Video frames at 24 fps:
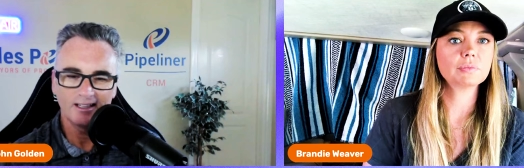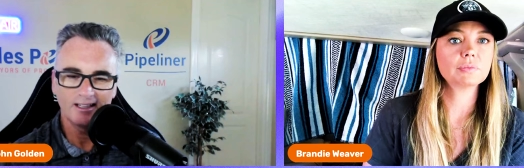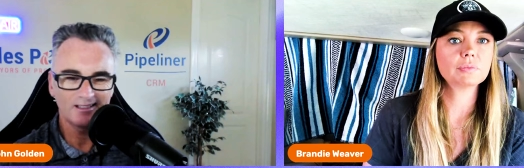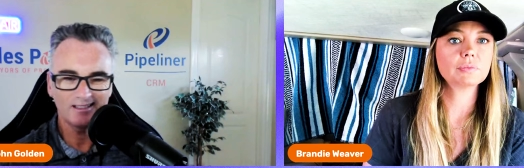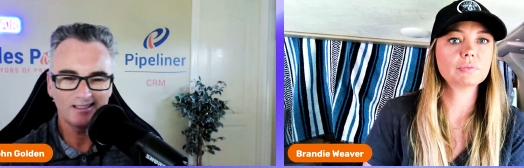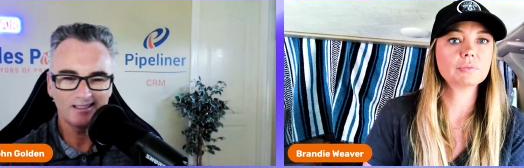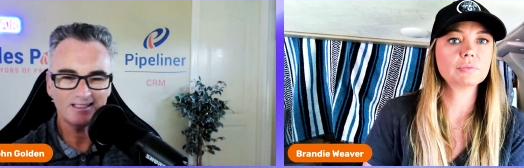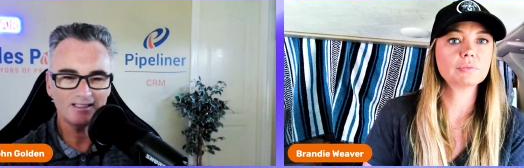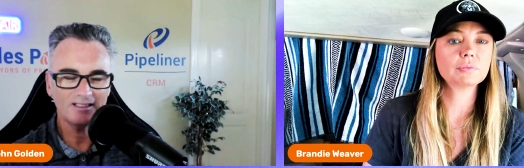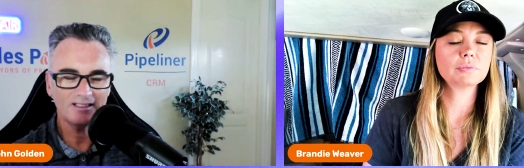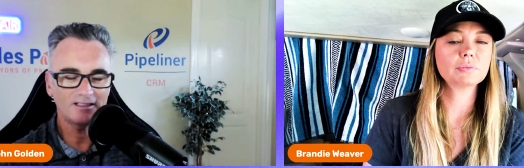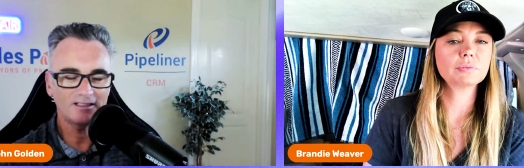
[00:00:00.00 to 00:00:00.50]

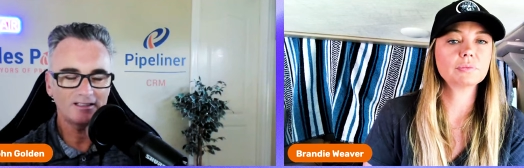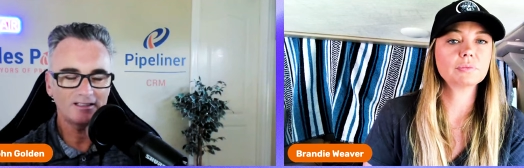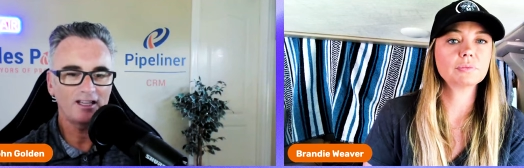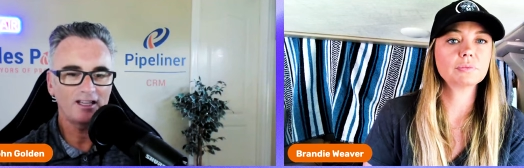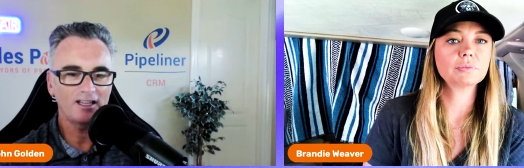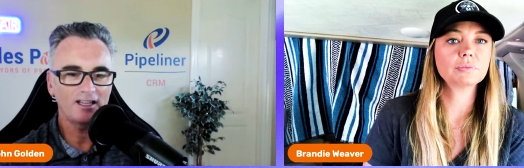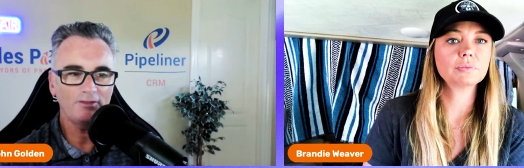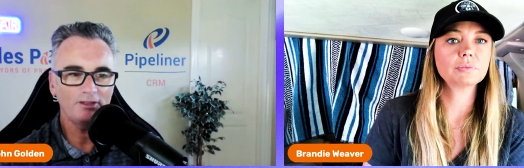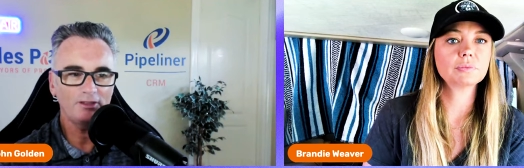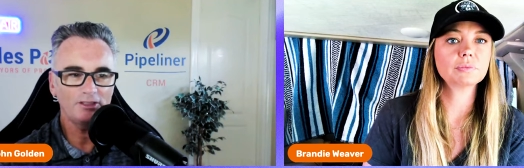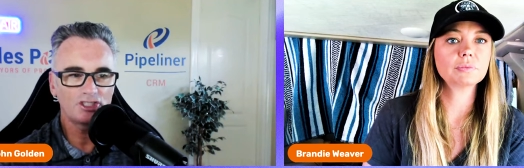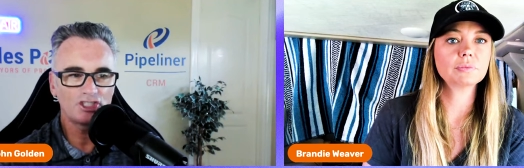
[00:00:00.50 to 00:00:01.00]
Speaker 1: it's like they
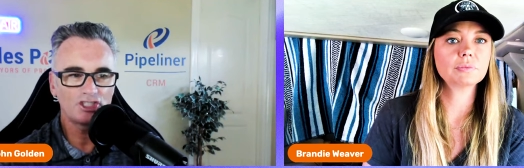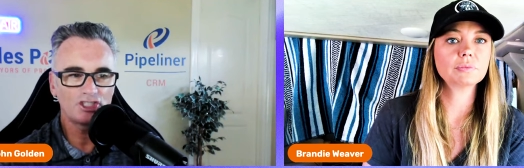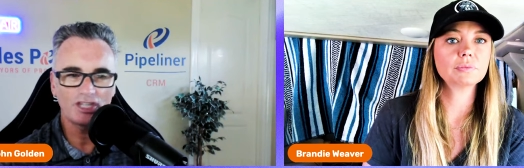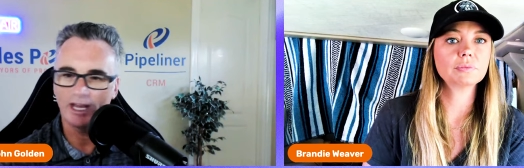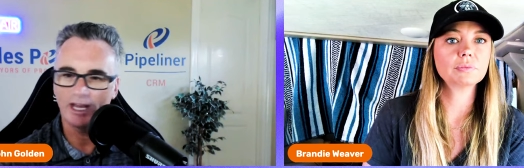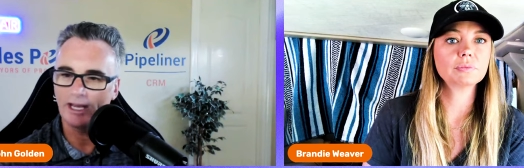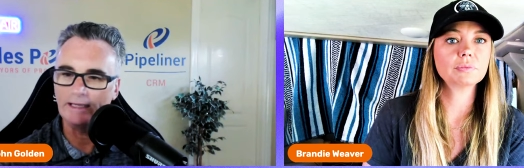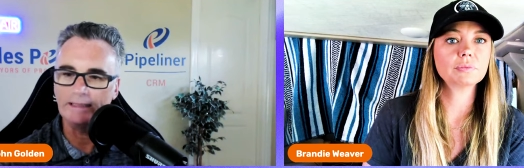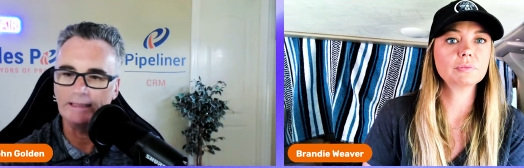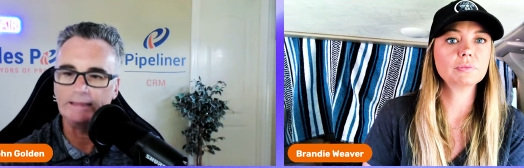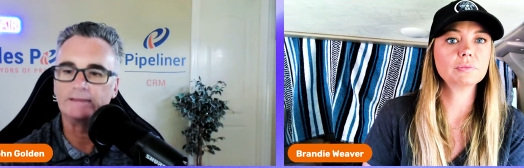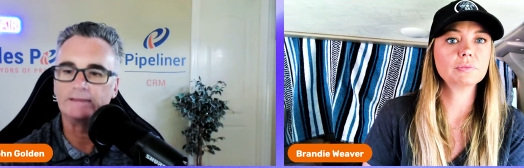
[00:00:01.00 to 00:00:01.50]
haven't
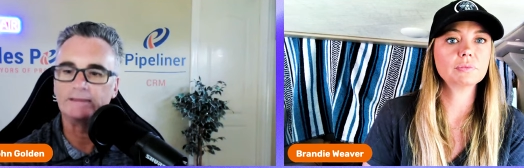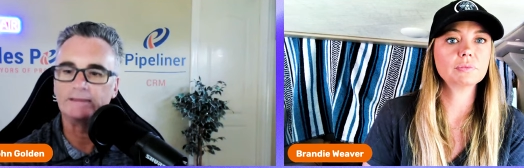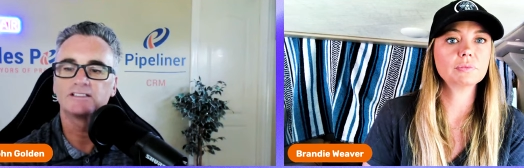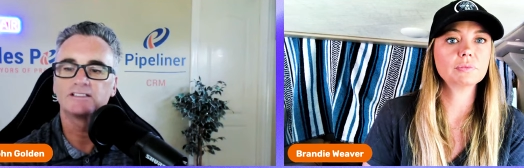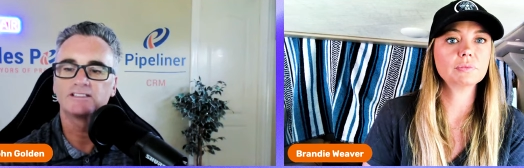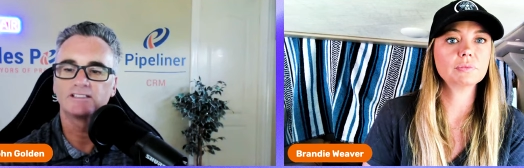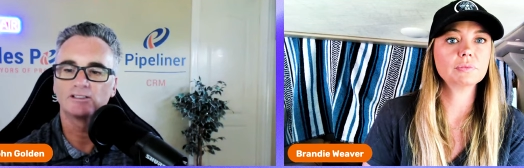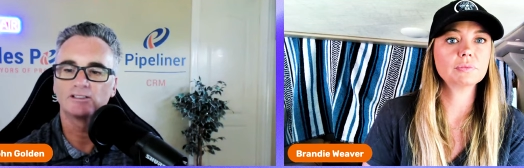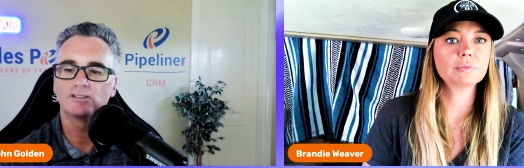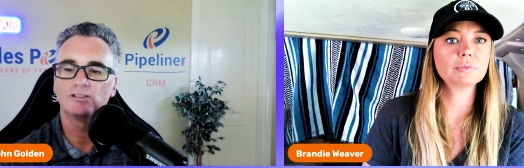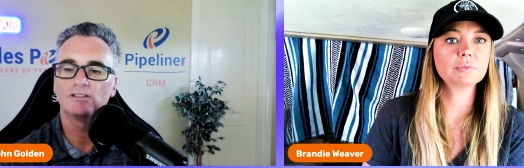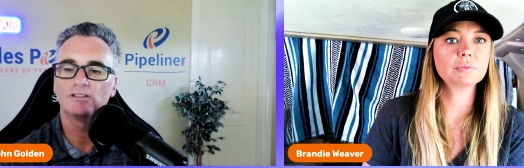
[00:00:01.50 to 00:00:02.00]

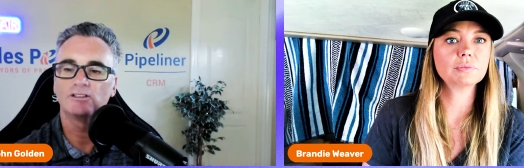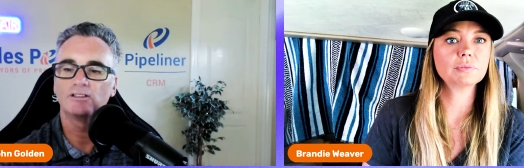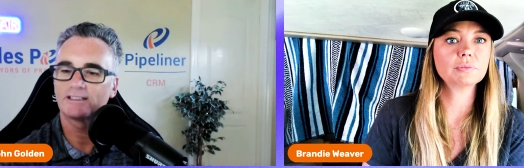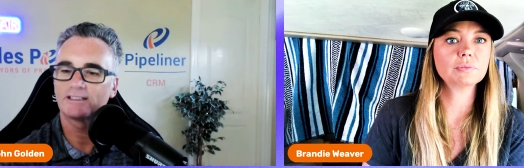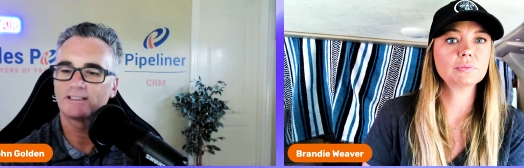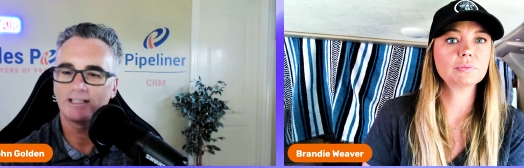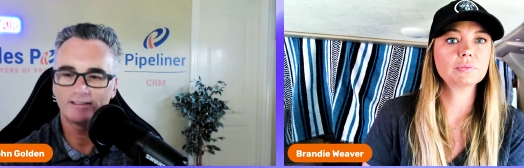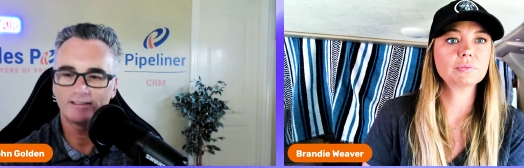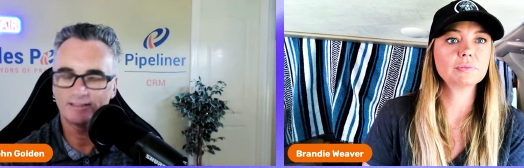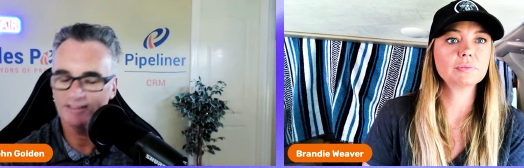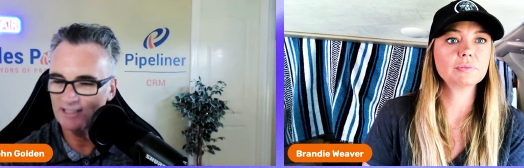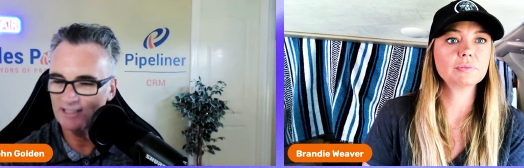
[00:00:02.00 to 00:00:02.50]
changed at all. Like they had the